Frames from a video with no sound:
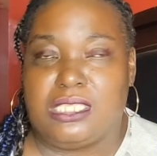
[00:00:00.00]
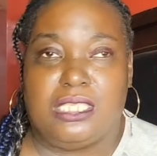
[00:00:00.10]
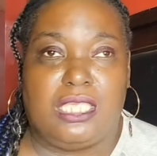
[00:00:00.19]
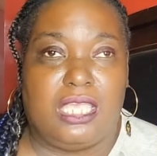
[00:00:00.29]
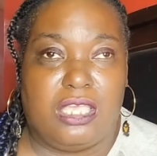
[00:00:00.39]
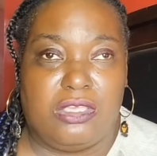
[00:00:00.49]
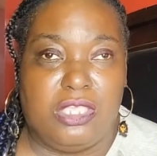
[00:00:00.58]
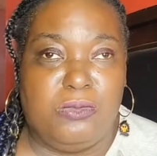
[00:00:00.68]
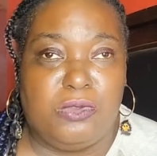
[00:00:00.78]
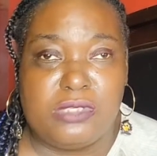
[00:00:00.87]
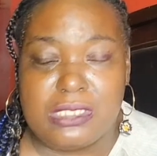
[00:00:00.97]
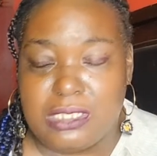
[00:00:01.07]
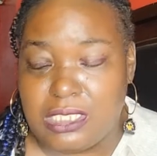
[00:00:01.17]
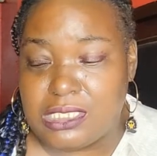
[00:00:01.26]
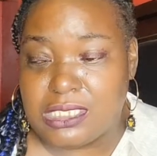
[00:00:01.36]
saying how he works
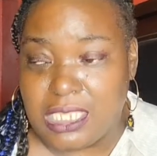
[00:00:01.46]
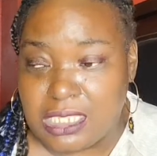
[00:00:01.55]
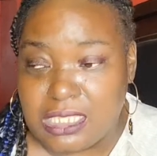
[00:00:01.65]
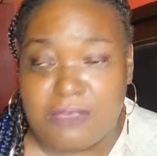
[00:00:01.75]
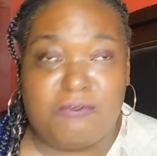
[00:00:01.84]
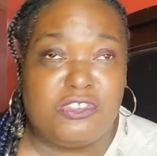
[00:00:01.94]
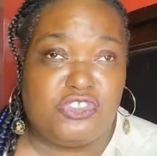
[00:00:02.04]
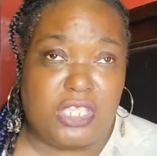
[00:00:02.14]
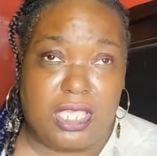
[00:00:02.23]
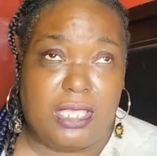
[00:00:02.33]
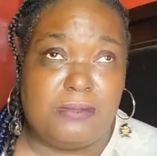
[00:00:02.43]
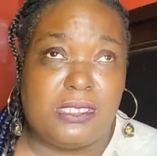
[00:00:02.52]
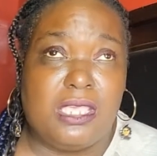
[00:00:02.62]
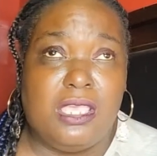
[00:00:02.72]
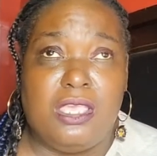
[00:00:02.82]
at least 10 different
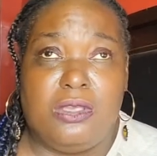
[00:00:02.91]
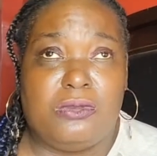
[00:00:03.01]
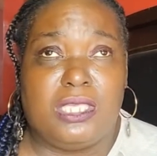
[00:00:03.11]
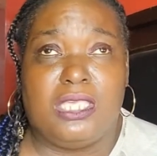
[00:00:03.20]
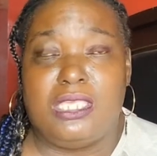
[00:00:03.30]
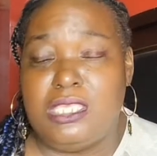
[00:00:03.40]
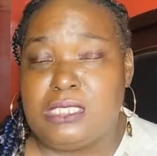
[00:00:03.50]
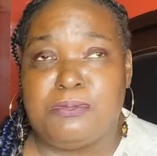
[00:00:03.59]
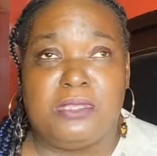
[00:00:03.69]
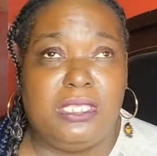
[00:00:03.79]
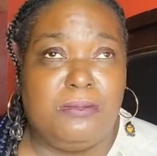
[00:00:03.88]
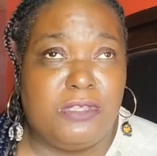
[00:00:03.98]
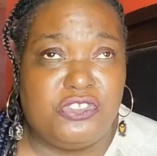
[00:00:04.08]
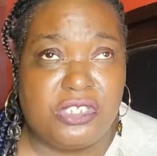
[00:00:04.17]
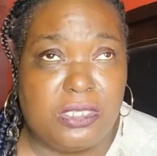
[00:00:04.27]
jobs Okay, he's pretty
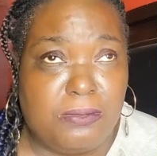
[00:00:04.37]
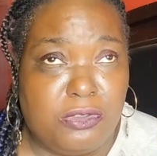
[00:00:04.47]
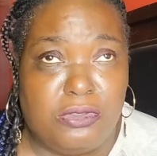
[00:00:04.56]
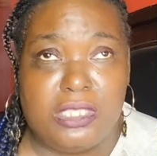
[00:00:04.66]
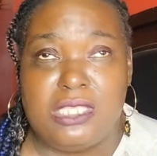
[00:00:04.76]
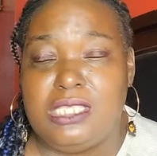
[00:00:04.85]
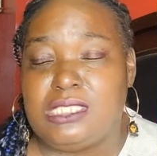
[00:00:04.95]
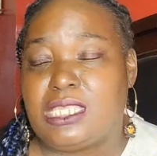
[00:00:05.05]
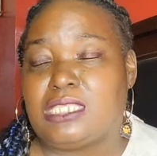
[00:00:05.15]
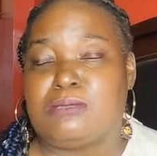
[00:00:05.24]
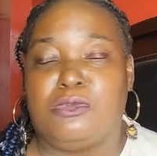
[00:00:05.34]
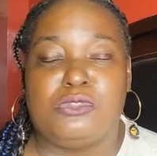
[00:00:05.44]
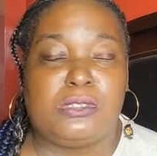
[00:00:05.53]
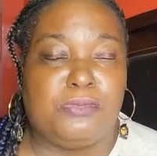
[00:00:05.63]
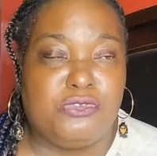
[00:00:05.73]
much a chameleon. He has
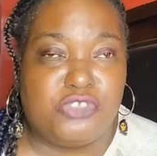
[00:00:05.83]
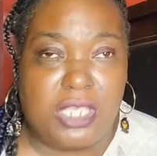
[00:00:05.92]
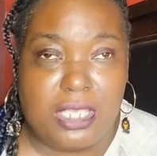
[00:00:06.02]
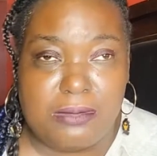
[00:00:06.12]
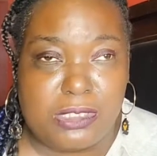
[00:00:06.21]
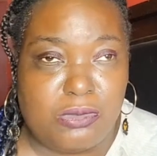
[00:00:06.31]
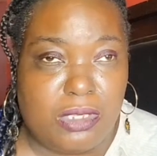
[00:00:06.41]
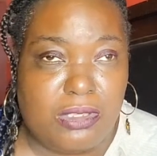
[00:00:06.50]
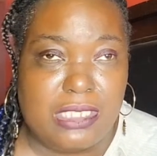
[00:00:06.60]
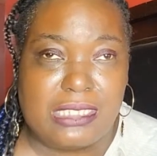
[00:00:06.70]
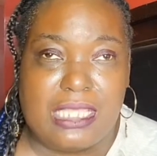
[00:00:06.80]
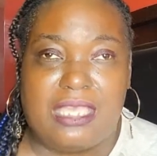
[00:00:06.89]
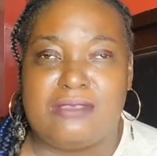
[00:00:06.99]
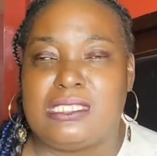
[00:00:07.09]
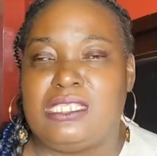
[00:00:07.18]
multiple jobs throughout his
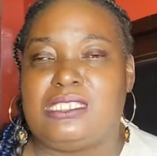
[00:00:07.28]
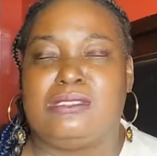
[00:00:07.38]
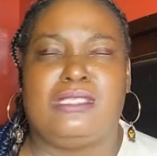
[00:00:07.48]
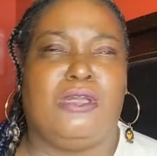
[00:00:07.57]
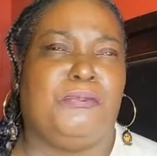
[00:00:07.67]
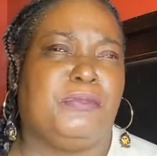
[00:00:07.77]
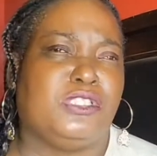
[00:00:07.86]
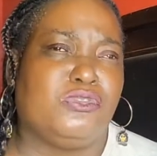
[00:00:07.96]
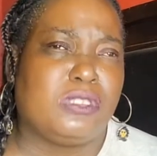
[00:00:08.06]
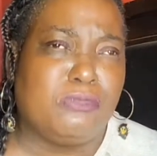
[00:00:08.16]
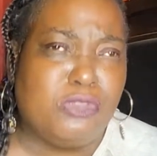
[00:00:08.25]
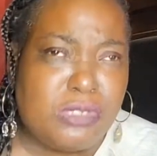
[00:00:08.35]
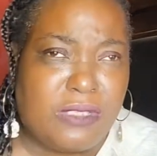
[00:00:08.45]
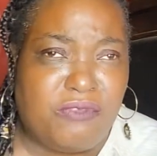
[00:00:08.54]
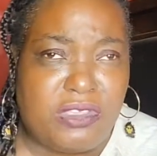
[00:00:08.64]
lives. He's helped produce
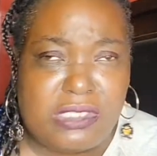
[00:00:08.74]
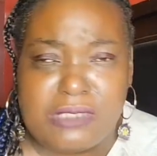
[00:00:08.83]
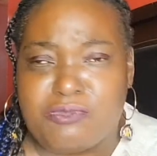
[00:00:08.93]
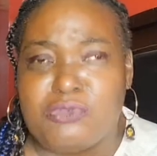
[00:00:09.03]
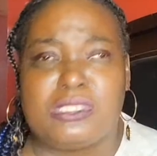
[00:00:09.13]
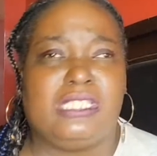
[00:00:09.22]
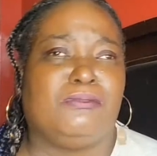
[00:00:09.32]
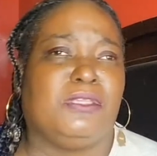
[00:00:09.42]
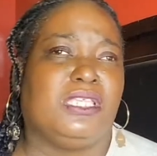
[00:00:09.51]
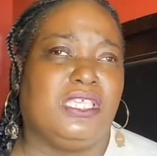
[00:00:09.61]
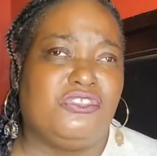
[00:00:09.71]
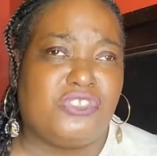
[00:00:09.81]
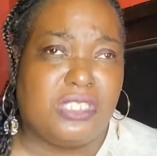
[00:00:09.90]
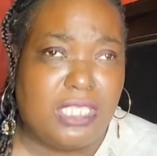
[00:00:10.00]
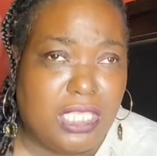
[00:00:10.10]
music festivals. He's been an
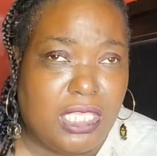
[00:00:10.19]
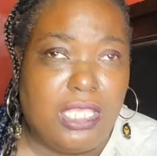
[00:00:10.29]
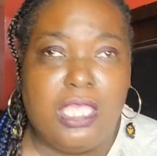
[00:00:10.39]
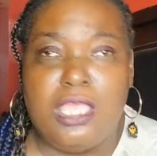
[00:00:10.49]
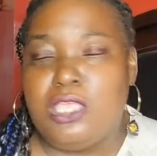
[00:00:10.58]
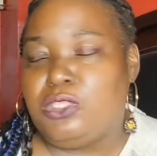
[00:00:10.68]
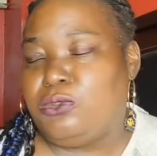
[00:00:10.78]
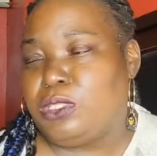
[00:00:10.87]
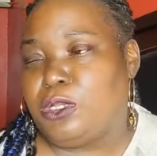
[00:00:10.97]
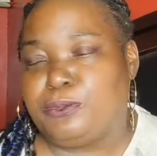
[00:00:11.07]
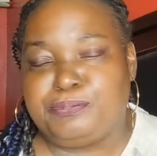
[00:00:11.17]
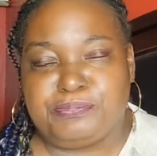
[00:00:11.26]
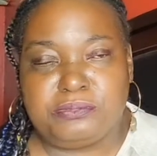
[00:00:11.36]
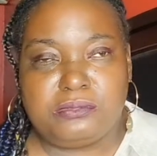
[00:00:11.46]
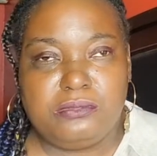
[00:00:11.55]
engineer. You
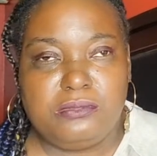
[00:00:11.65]
know,